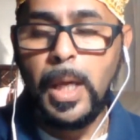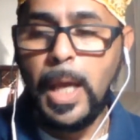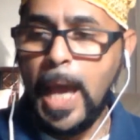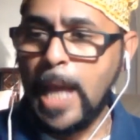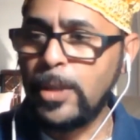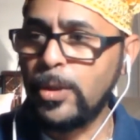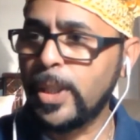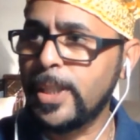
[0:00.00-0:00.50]

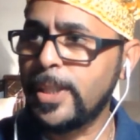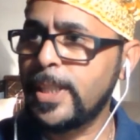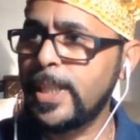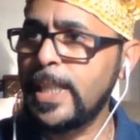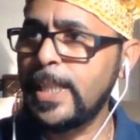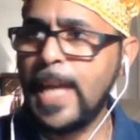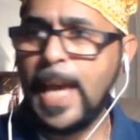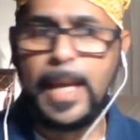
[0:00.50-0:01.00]
And you can
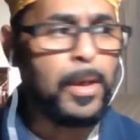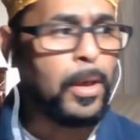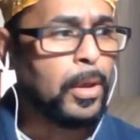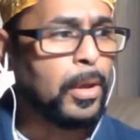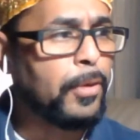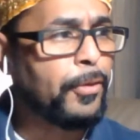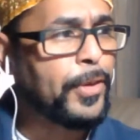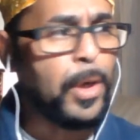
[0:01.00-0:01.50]
see that
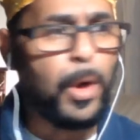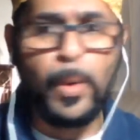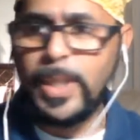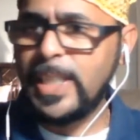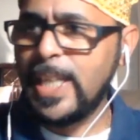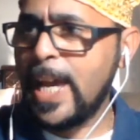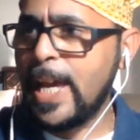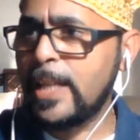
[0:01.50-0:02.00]
Olofi
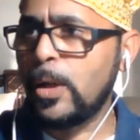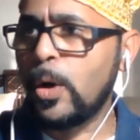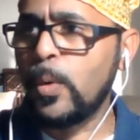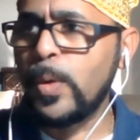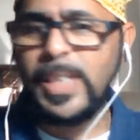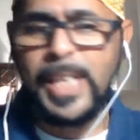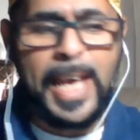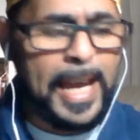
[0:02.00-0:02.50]
always
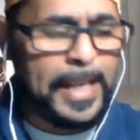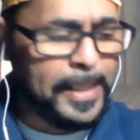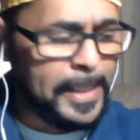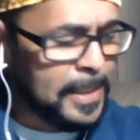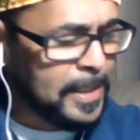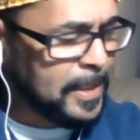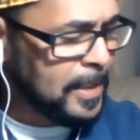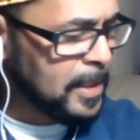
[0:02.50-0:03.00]
had
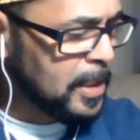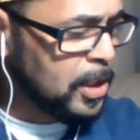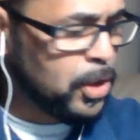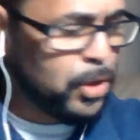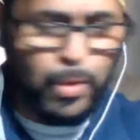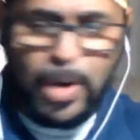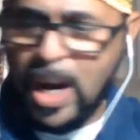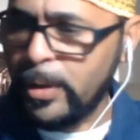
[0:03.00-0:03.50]
this
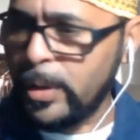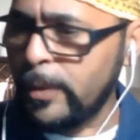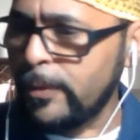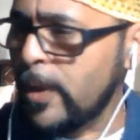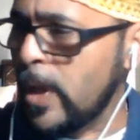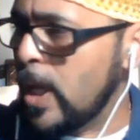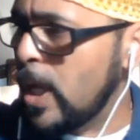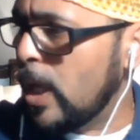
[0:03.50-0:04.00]
shroud
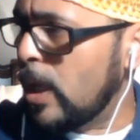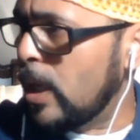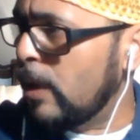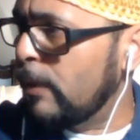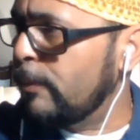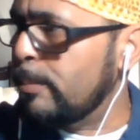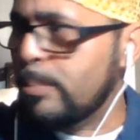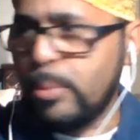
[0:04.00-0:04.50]

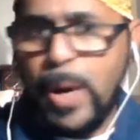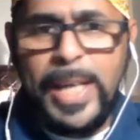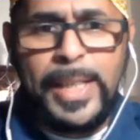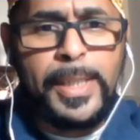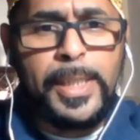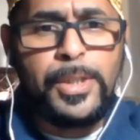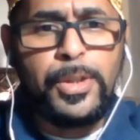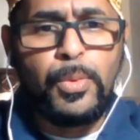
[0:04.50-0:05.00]
of
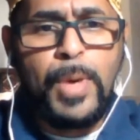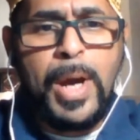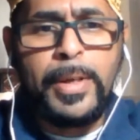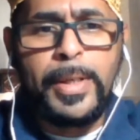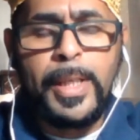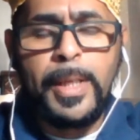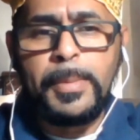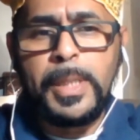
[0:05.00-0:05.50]
brightness
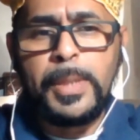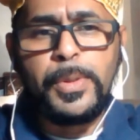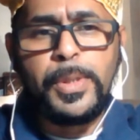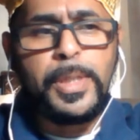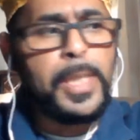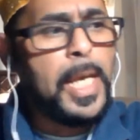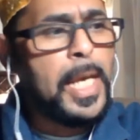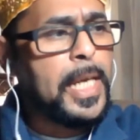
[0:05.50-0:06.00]
around him. He
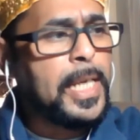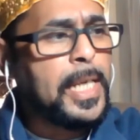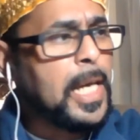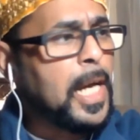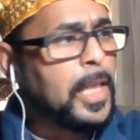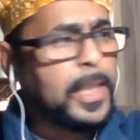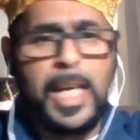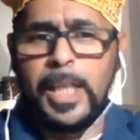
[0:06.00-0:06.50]
was
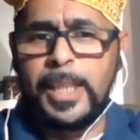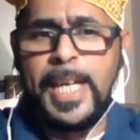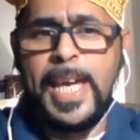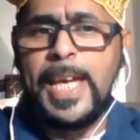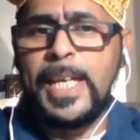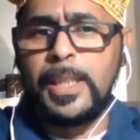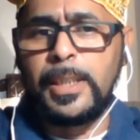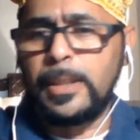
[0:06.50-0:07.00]
a
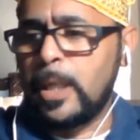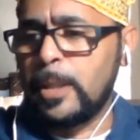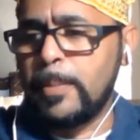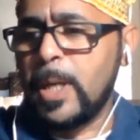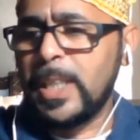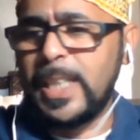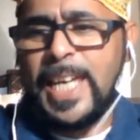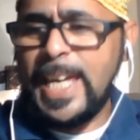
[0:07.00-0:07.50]
king
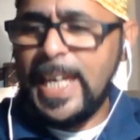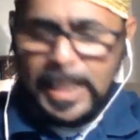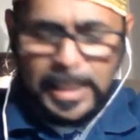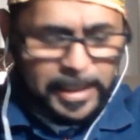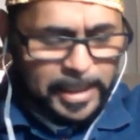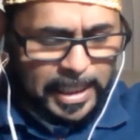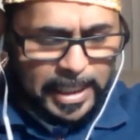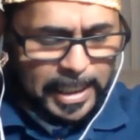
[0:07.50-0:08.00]
among
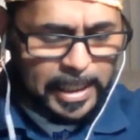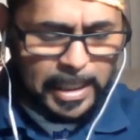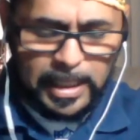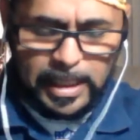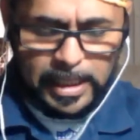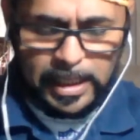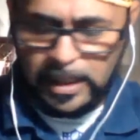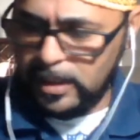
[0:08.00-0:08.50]
kings.
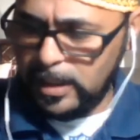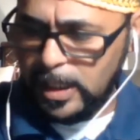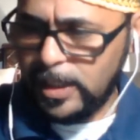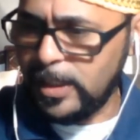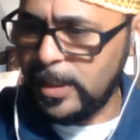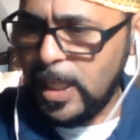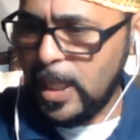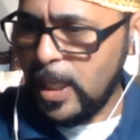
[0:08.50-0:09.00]

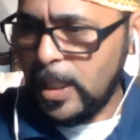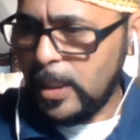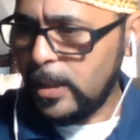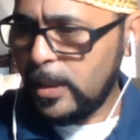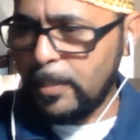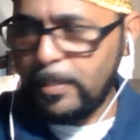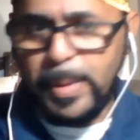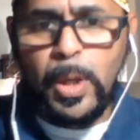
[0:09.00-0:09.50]
He's
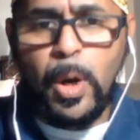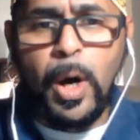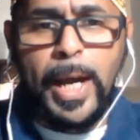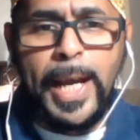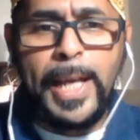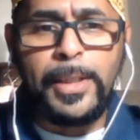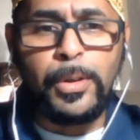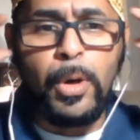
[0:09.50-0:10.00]
the be all
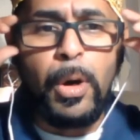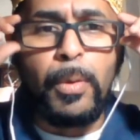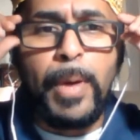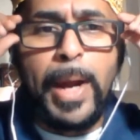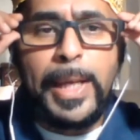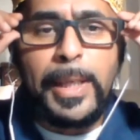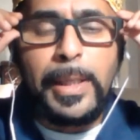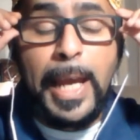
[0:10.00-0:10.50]
end all,
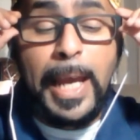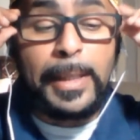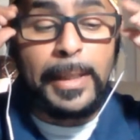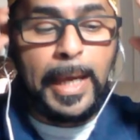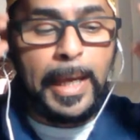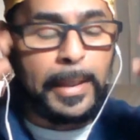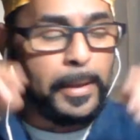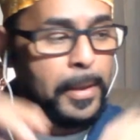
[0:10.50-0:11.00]
right? And
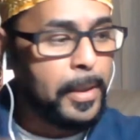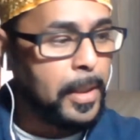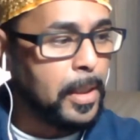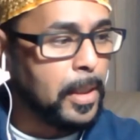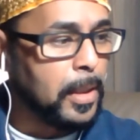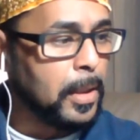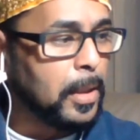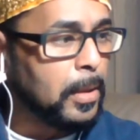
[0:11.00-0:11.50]
then
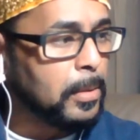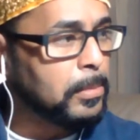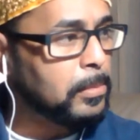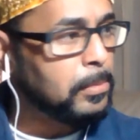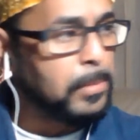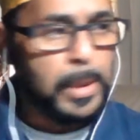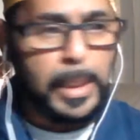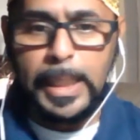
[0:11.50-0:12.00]

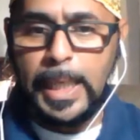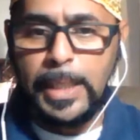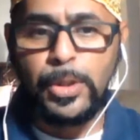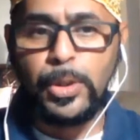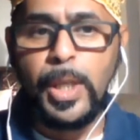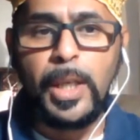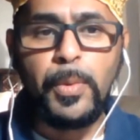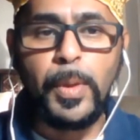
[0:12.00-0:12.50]
he gets
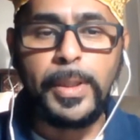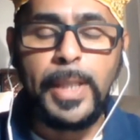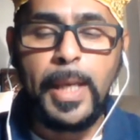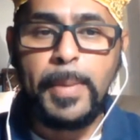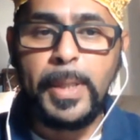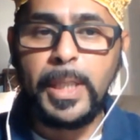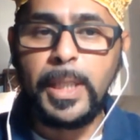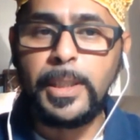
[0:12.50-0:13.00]
sick one day
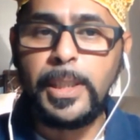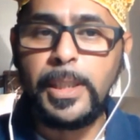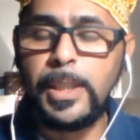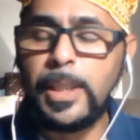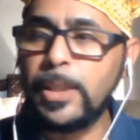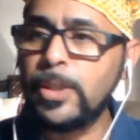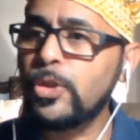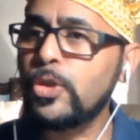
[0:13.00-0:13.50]
because he's
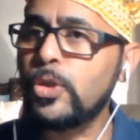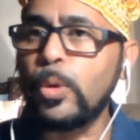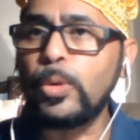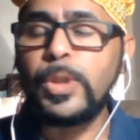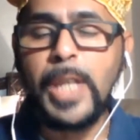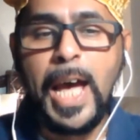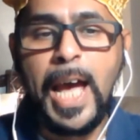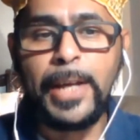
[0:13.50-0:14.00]
just so
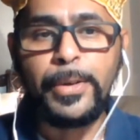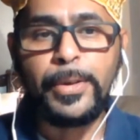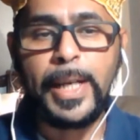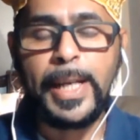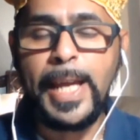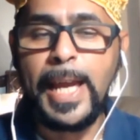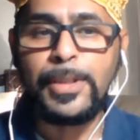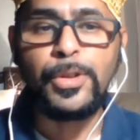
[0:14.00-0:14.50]
tired
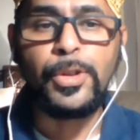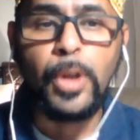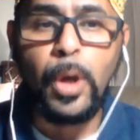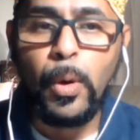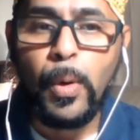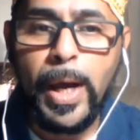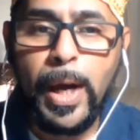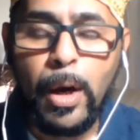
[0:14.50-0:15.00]
and he has
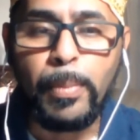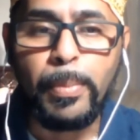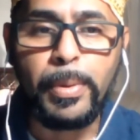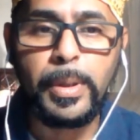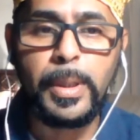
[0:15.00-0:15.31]
no help.